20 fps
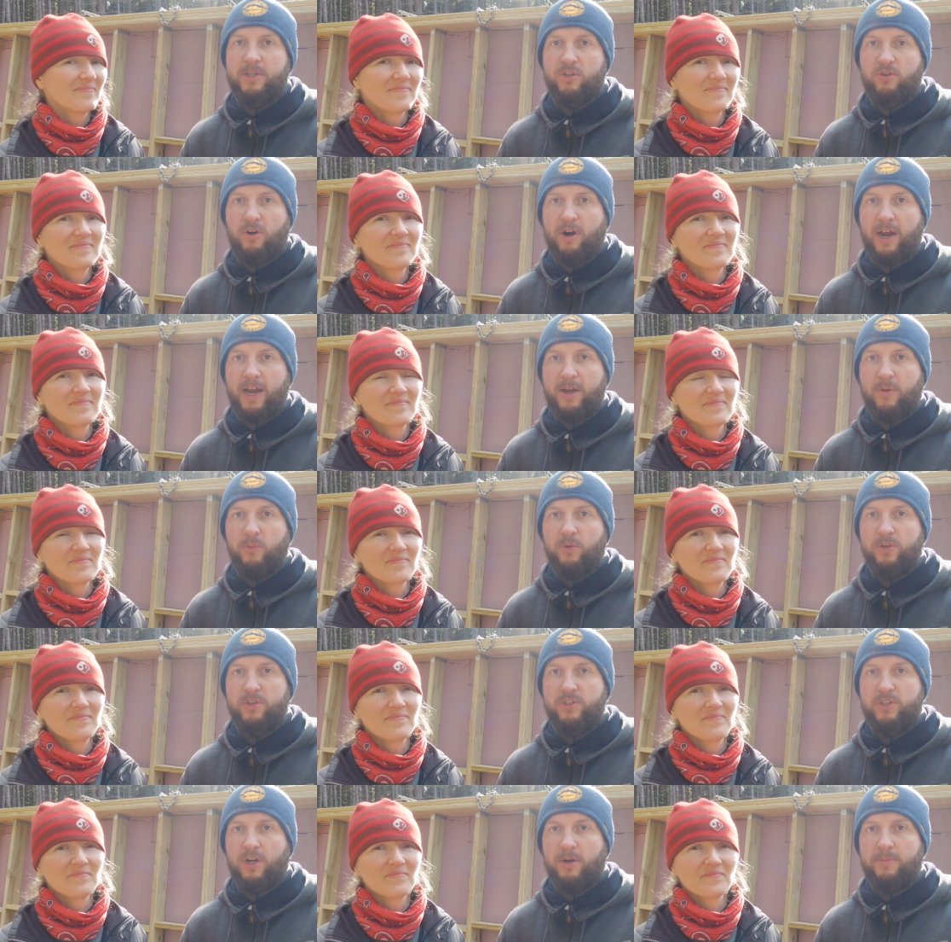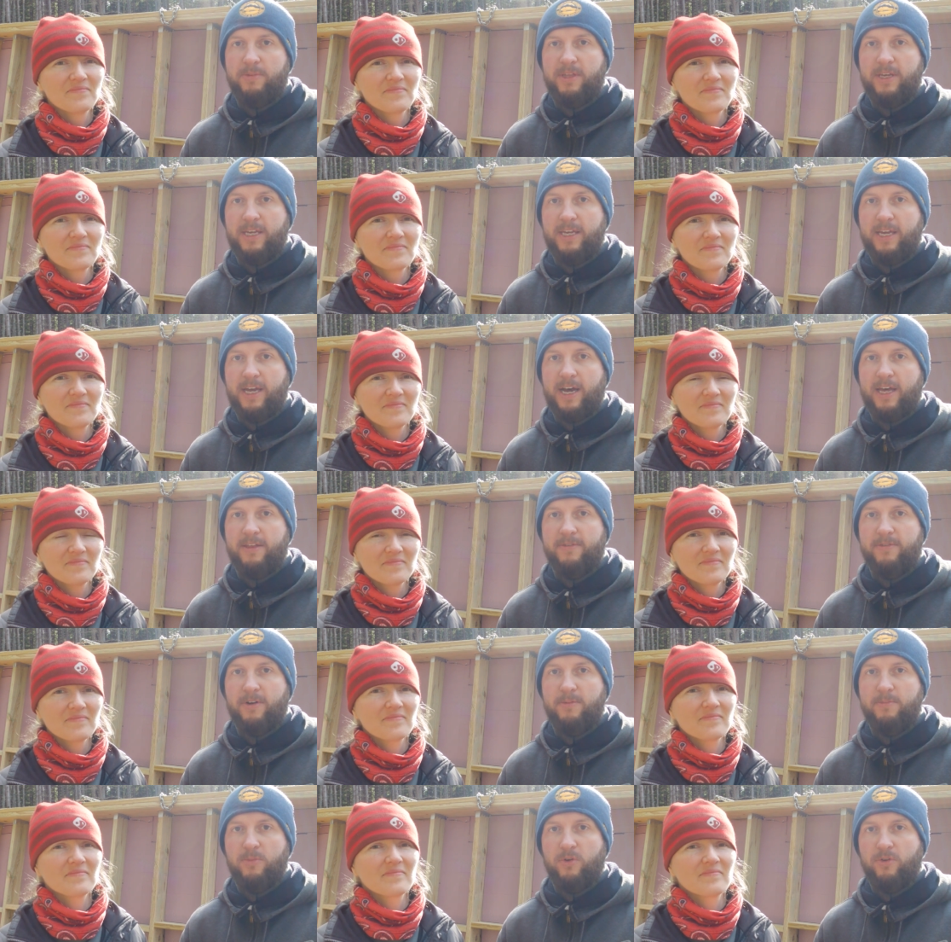Speaker 1: to dry will stop the, uh, the
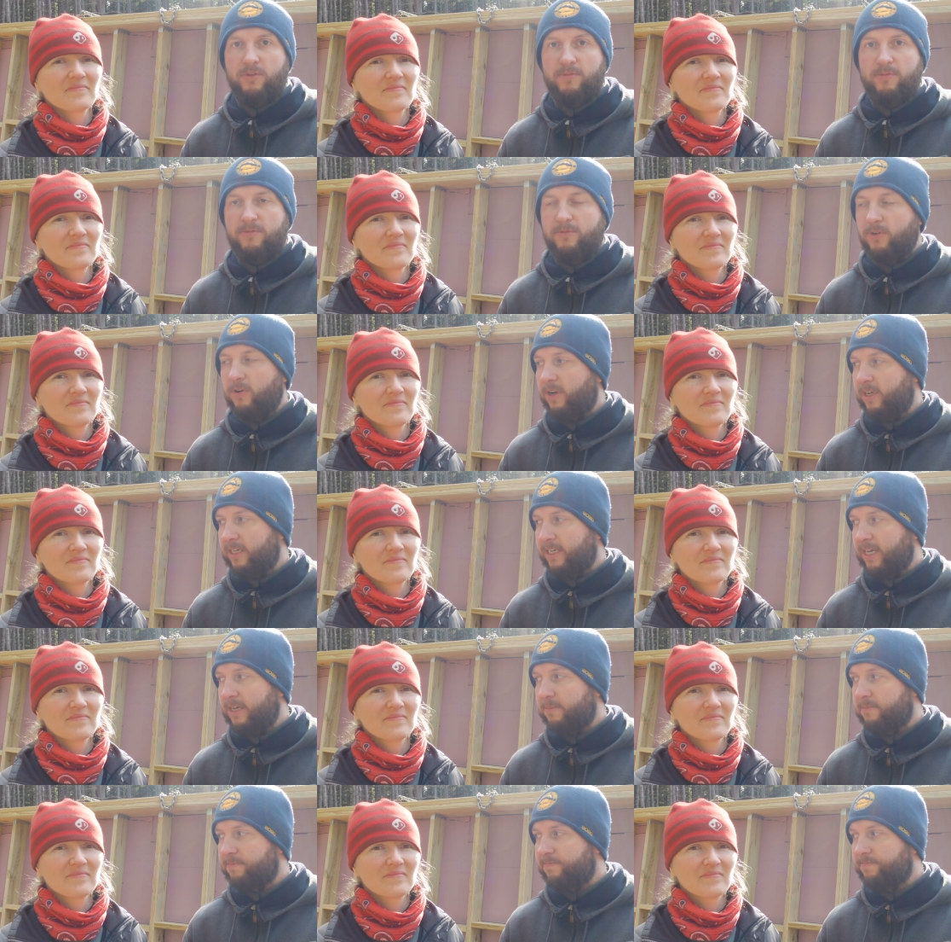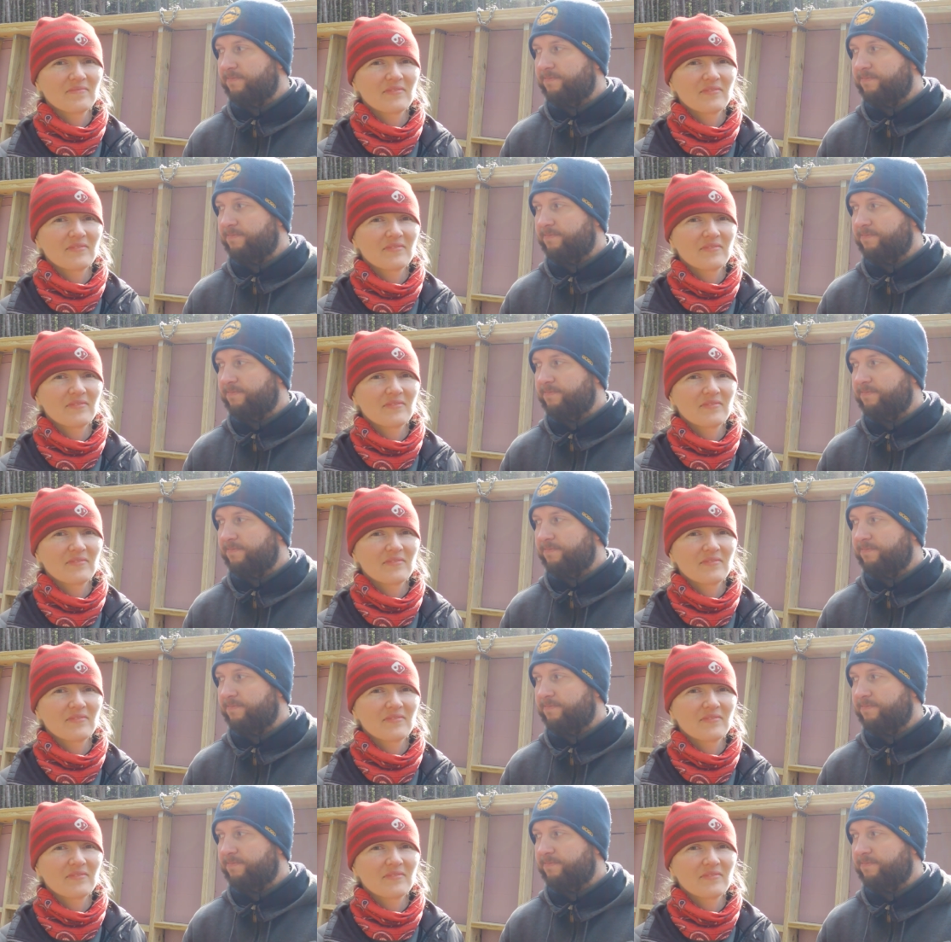foam board from falling down.